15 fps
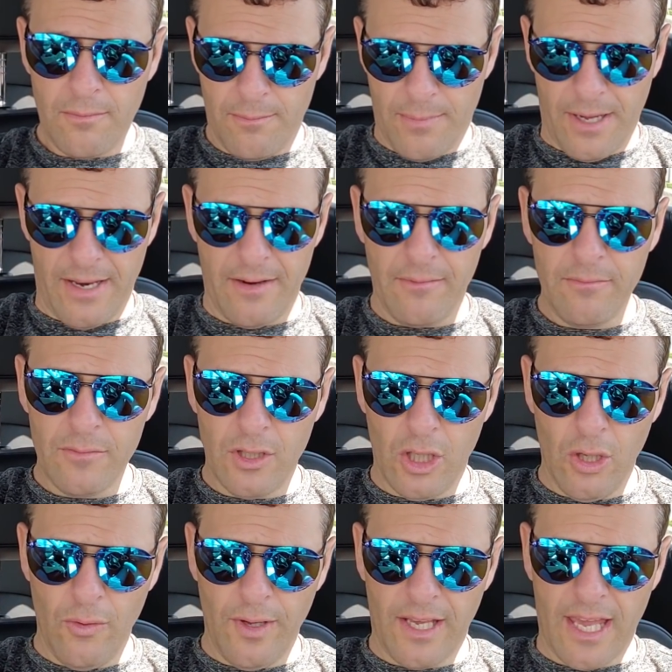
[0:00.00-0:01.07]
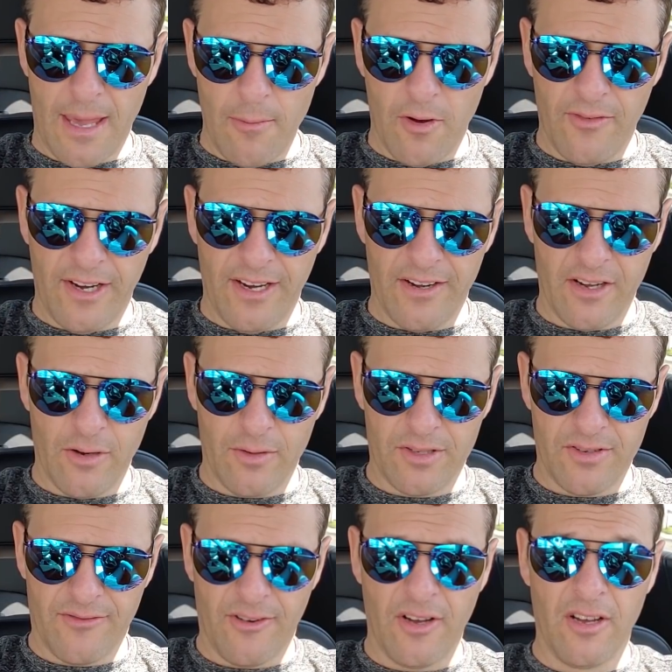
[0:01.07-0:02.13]
But Louis came over here to go with
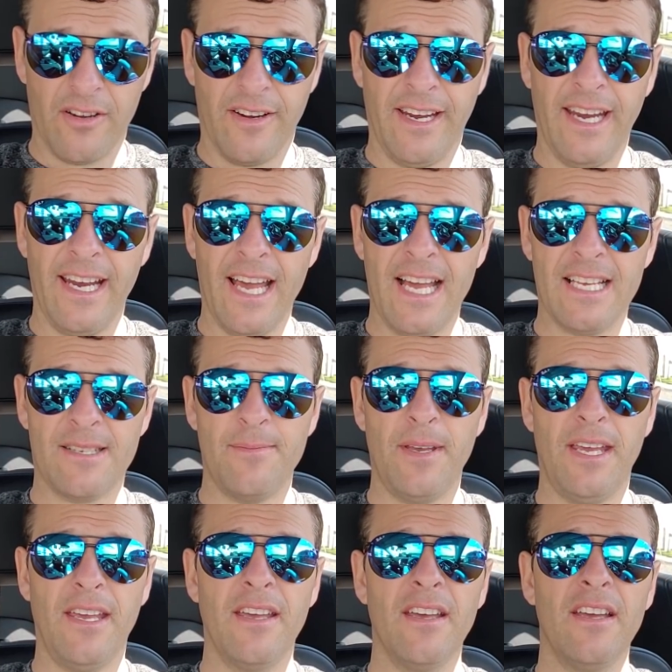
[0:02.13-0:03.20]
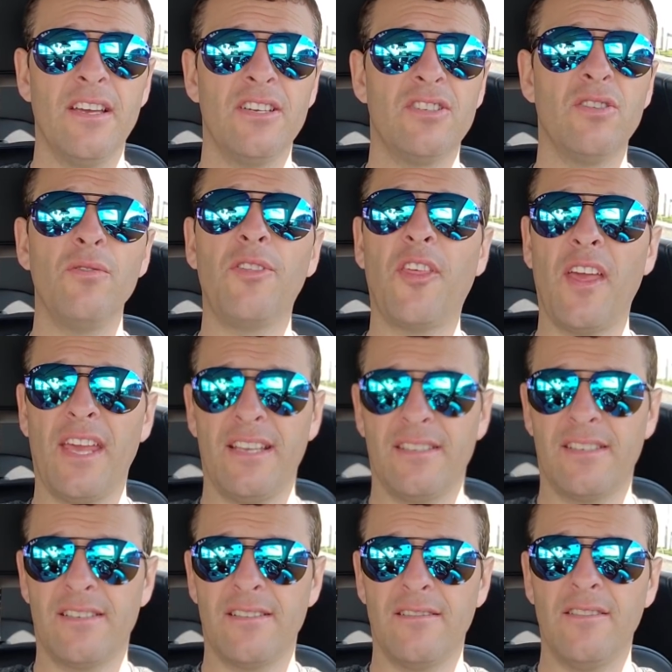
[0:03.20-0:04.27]
Trafalgar. He had asked me two
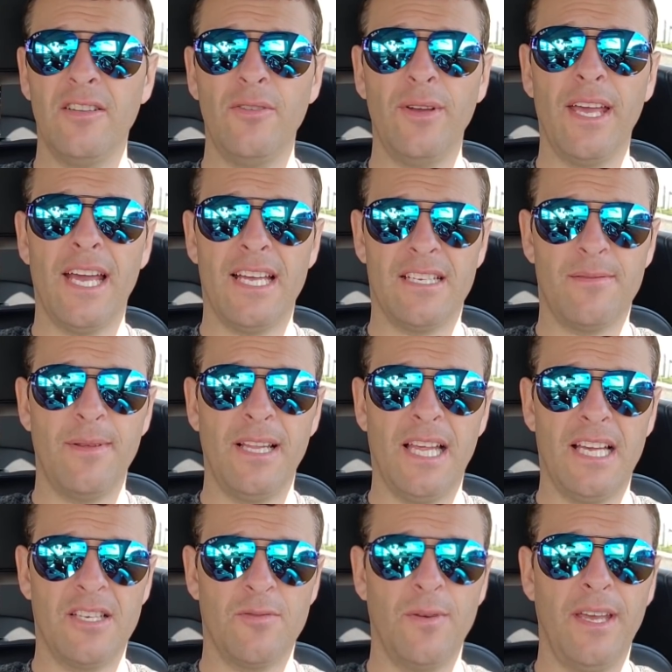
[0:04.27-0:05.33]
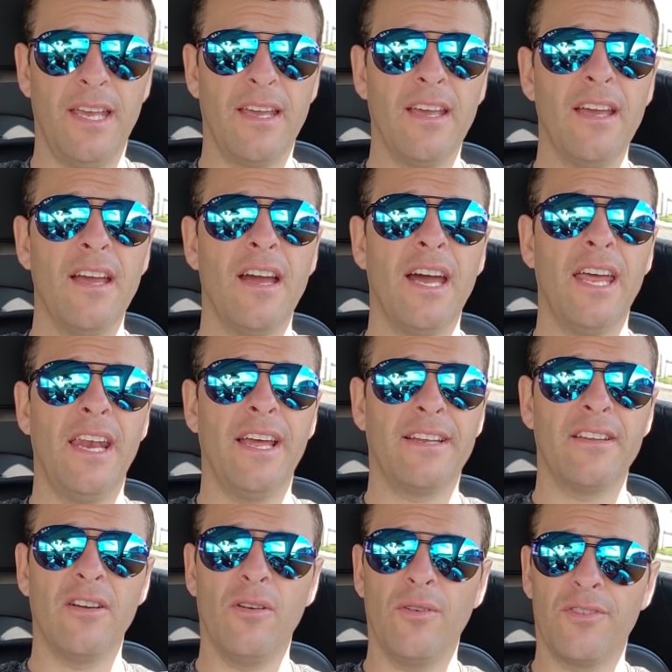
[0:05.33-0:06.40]
things, Louis asked me last week. I'd like
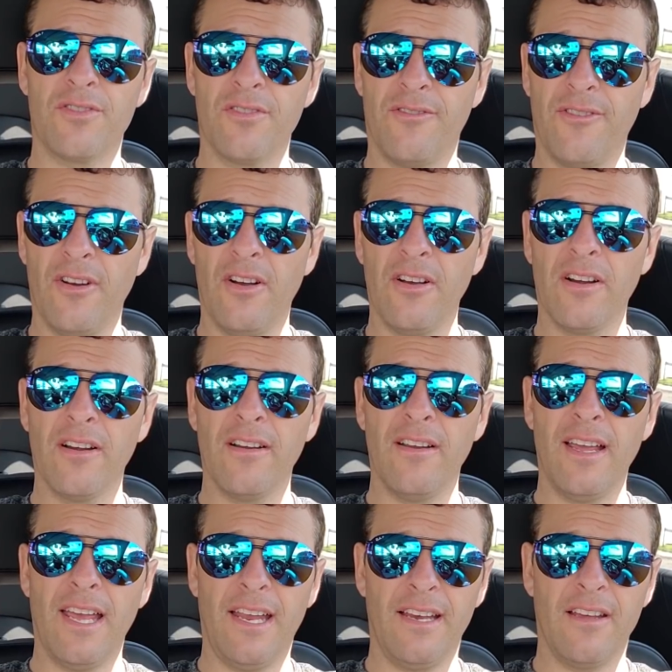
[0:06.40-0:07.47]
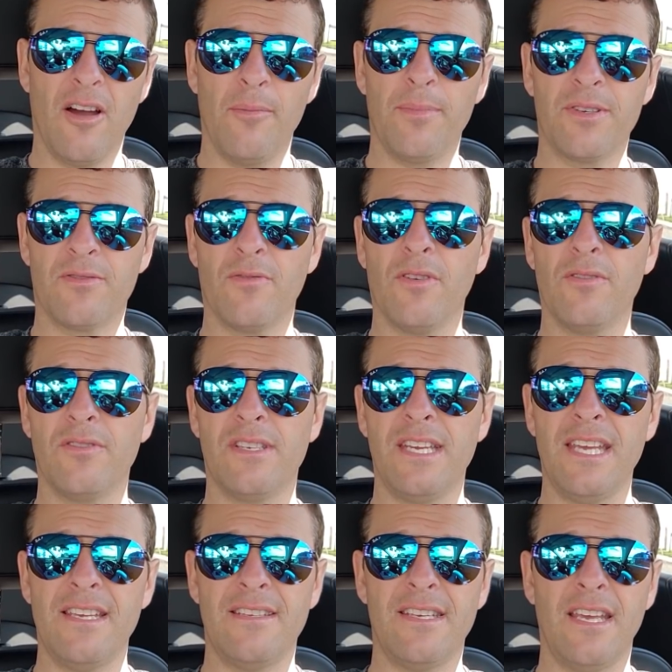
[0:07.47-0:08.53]
to go with Trafalgar and Compass Rose
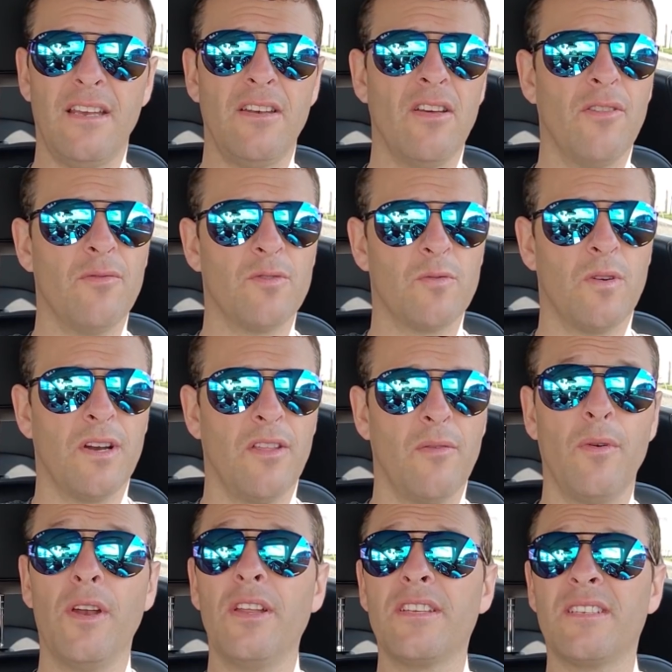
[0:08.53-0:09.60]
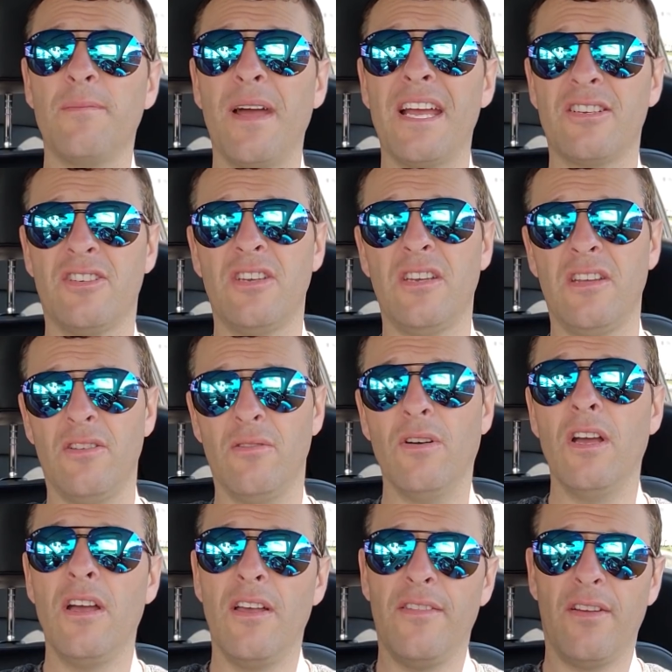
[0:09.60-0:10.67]
DC. No, there was one other one. Sebastian U.
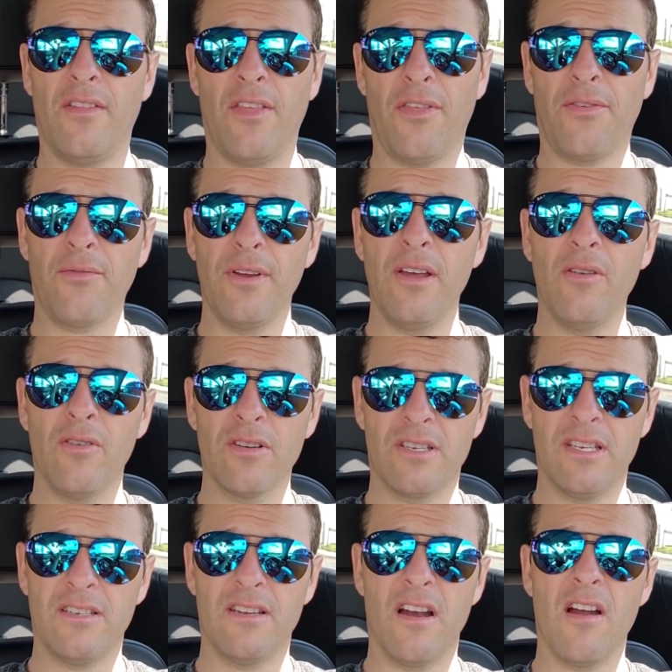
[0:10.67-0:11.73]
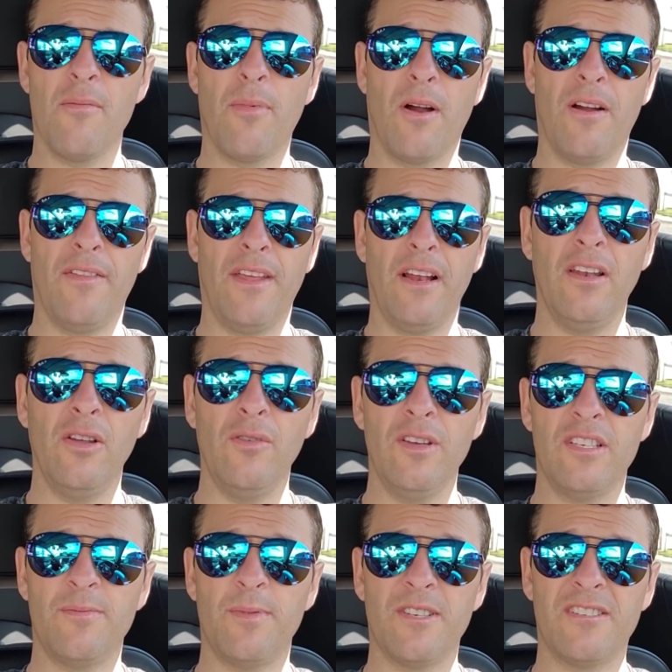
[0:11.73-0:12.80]
They're the three horses in our barn Louis
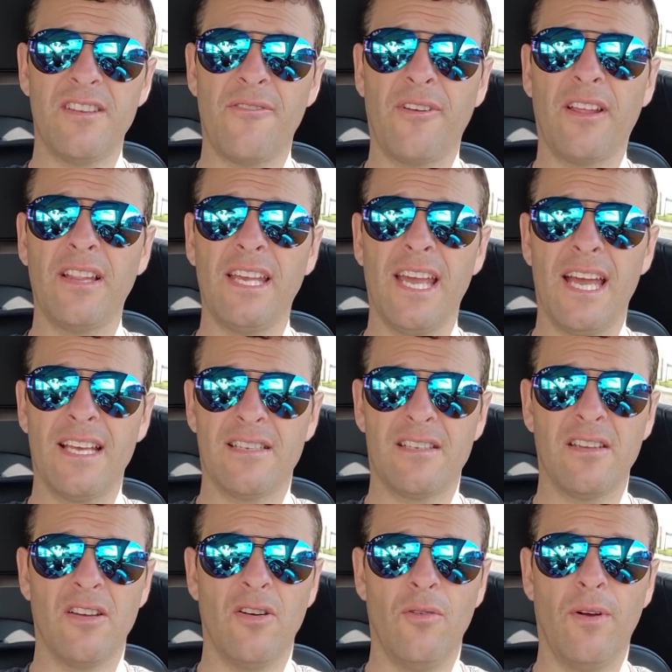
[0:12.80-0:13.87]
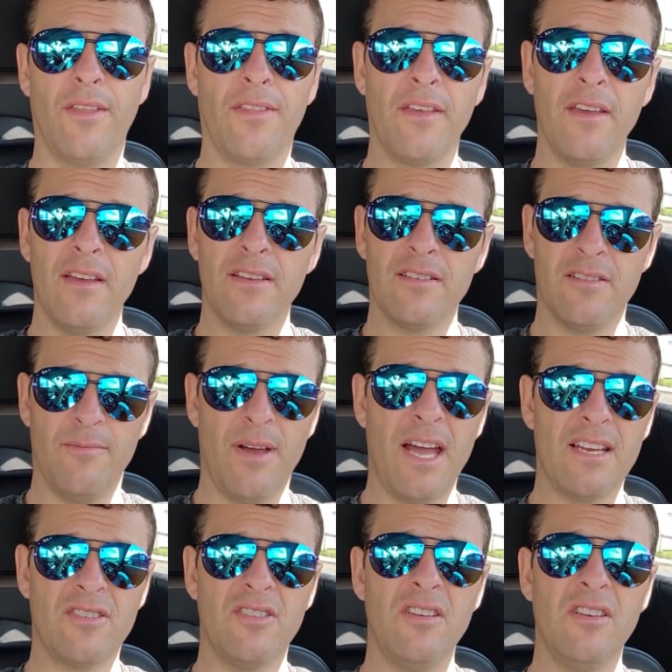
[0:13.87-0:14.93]
specifically asked to go with.
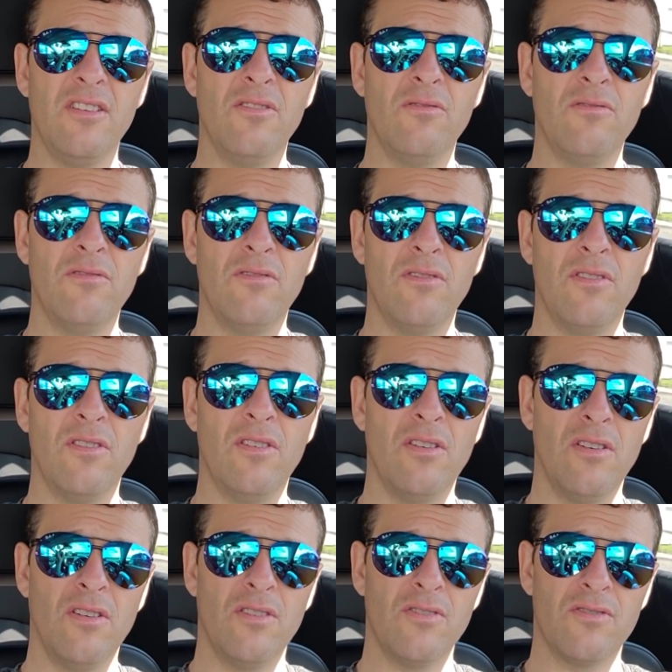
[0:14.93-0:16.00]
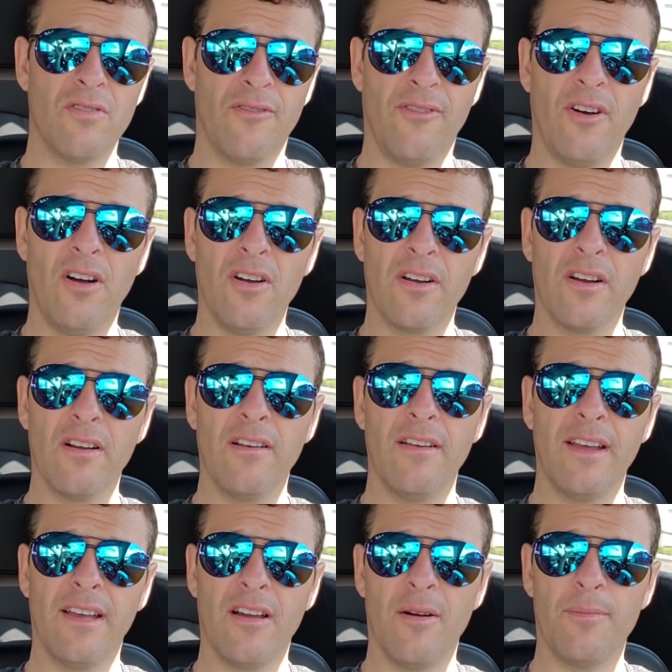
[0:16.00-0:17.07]
Sebastian U, Trafalgar,
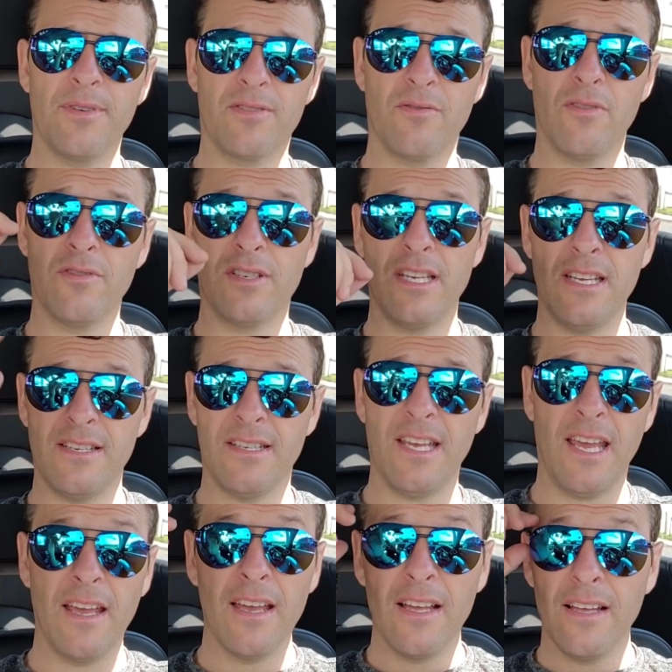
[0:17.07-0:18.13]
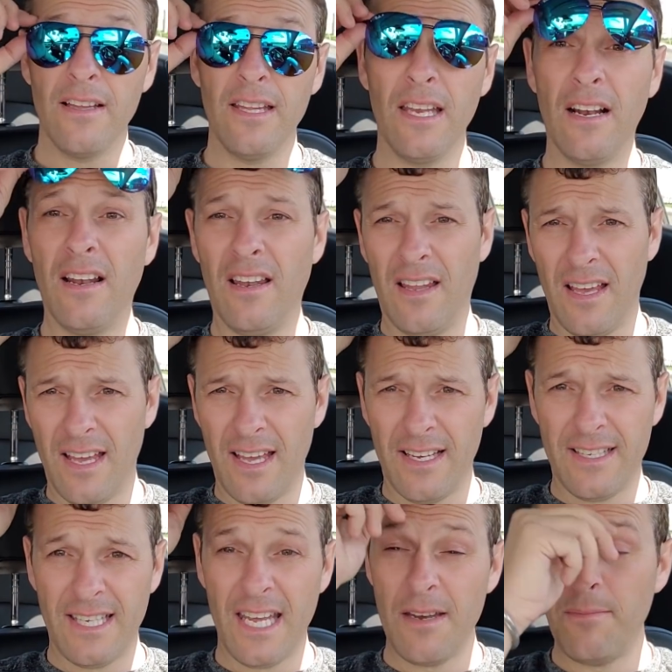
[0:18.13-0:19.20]
and Compass Rose DC. Little
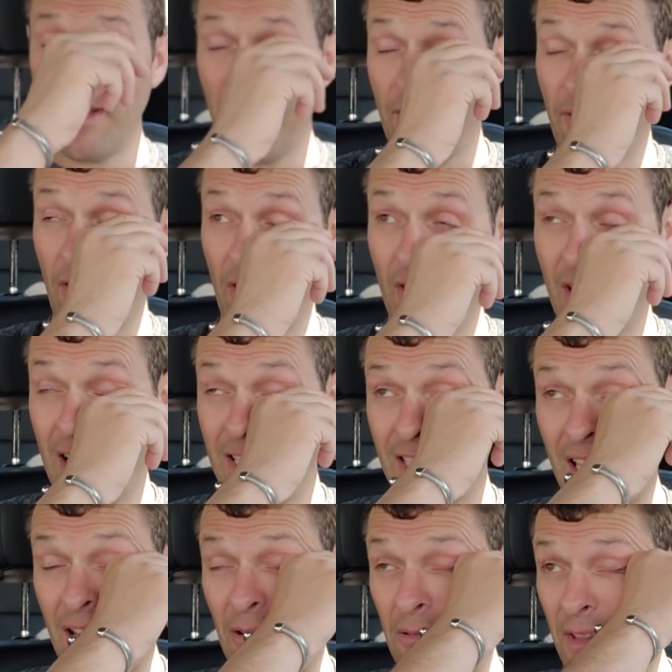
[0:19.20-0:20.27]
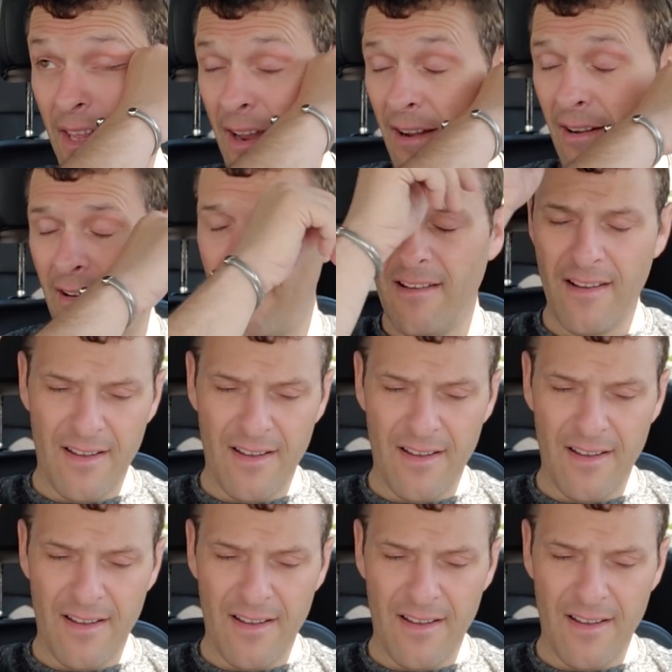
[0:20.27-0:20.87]
tidbit for you guys out there.